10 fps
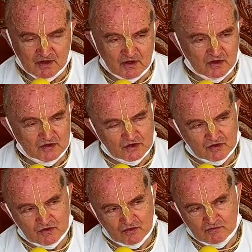
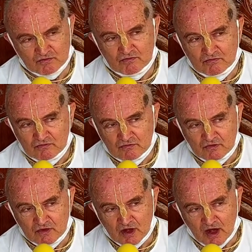So
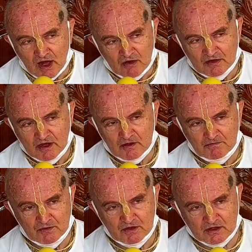how they are
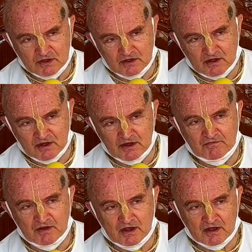Punyajana? If they
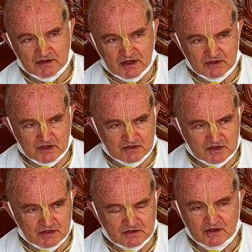are
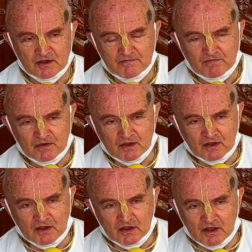Rakshasas,
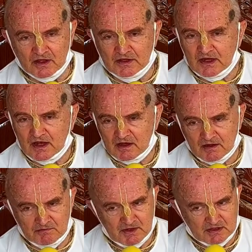they are
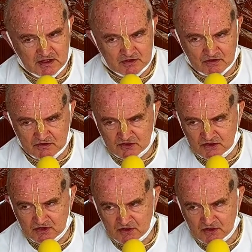meat eaters,